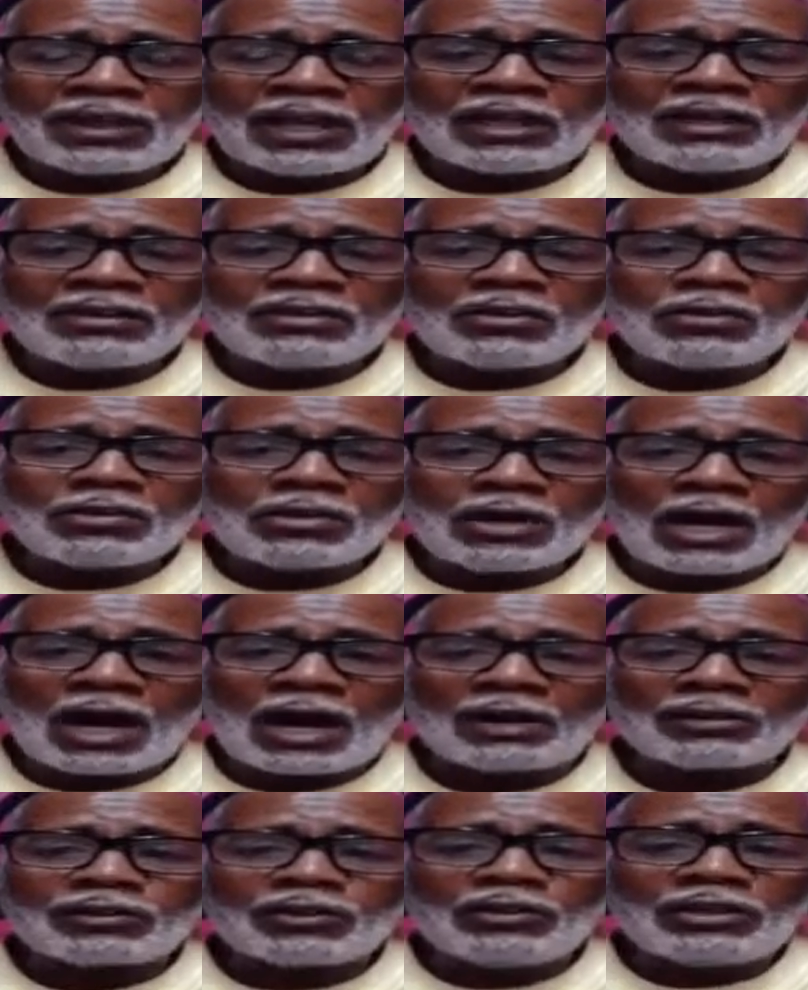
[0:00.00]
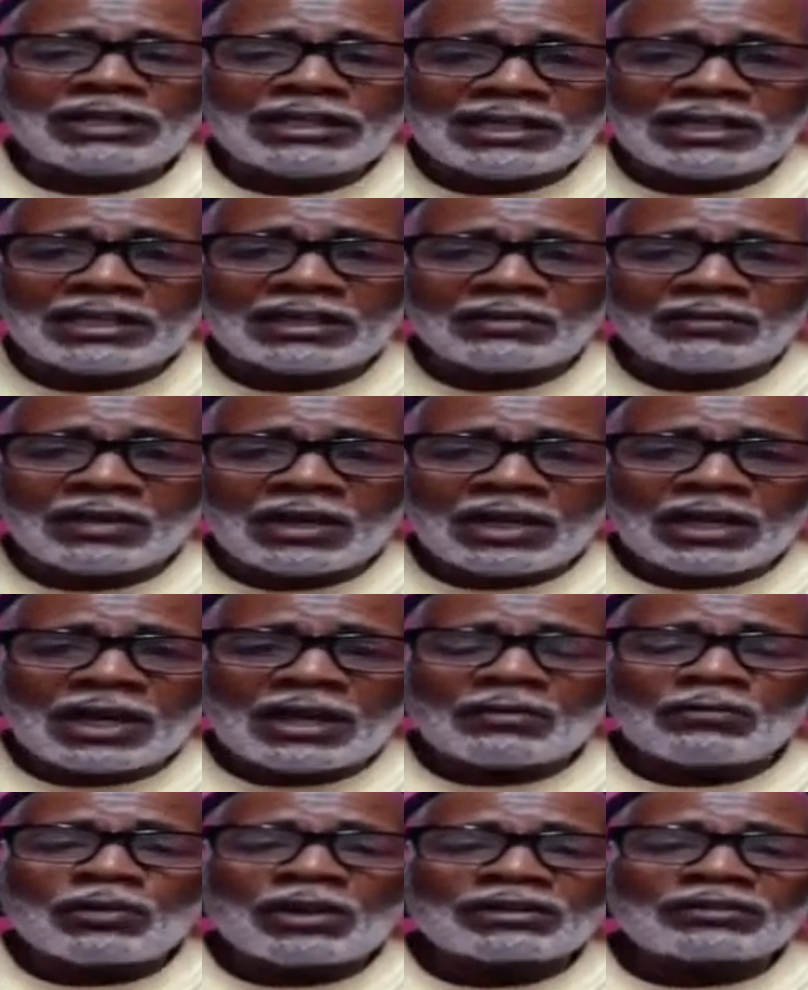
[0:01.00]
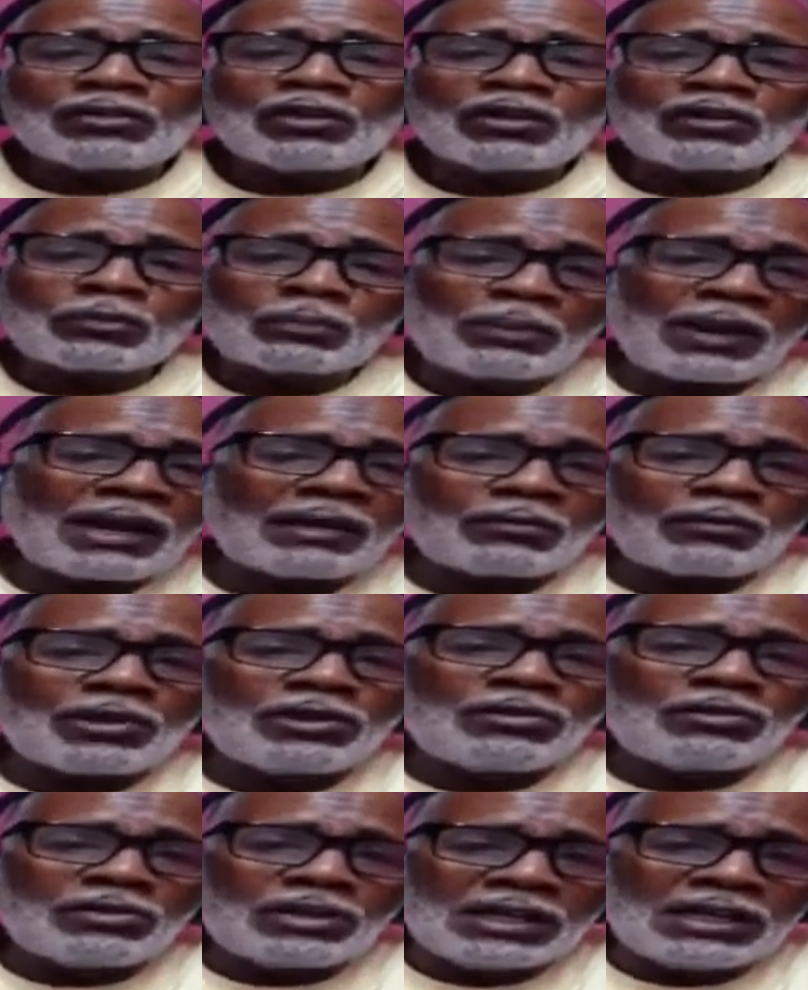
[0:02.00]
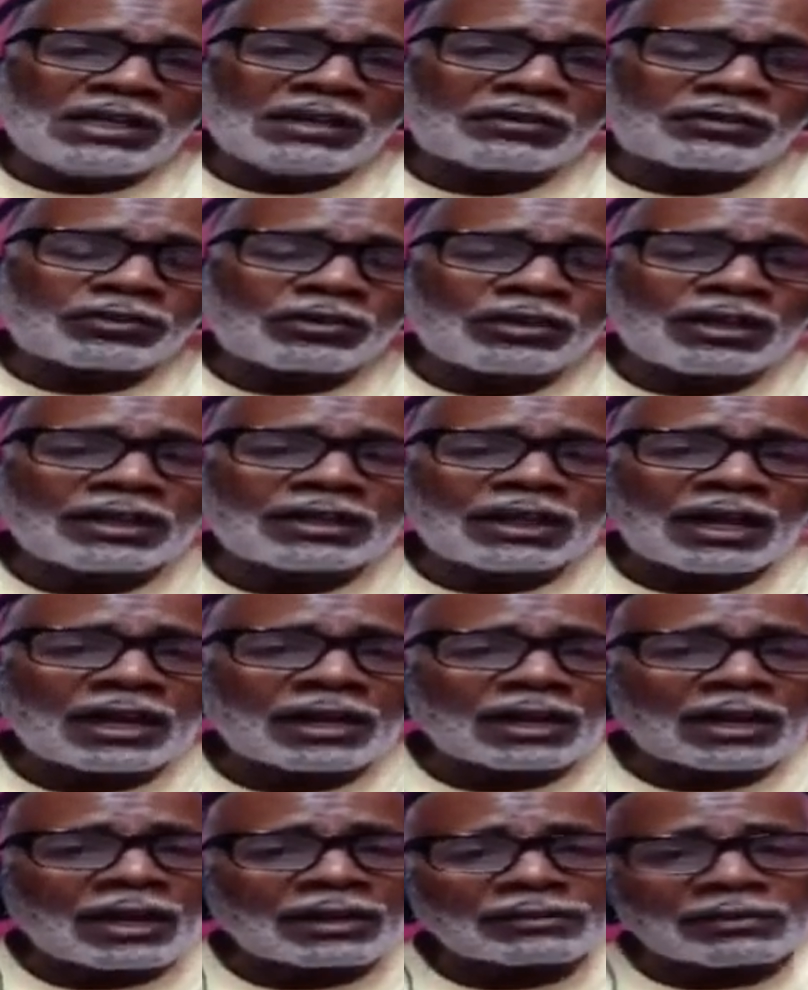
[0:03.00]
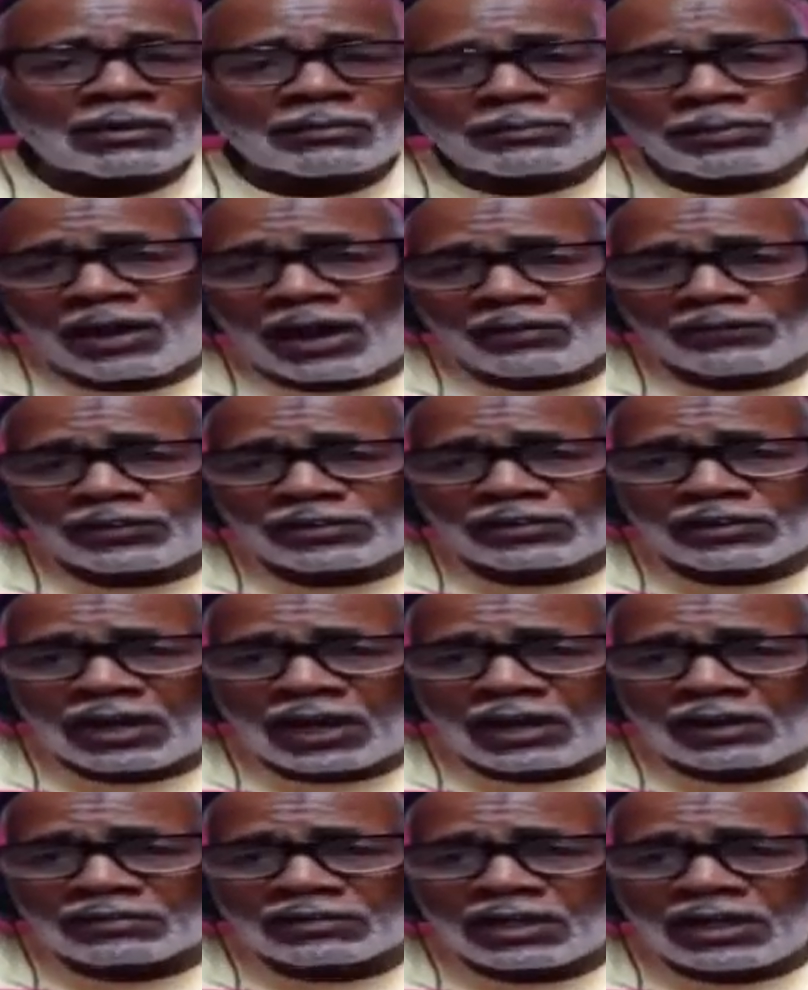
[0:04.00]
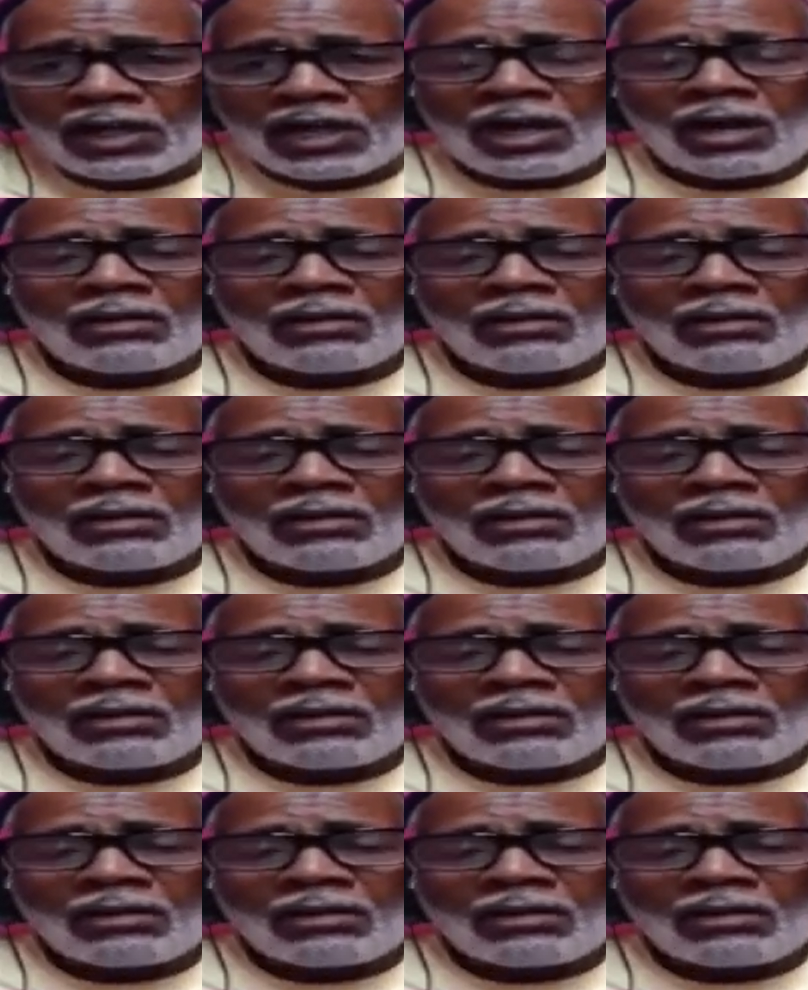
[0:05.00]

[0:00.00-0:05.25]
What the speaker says: telling you how to live and what to expect when you live. So they kind of like they're prophesizing.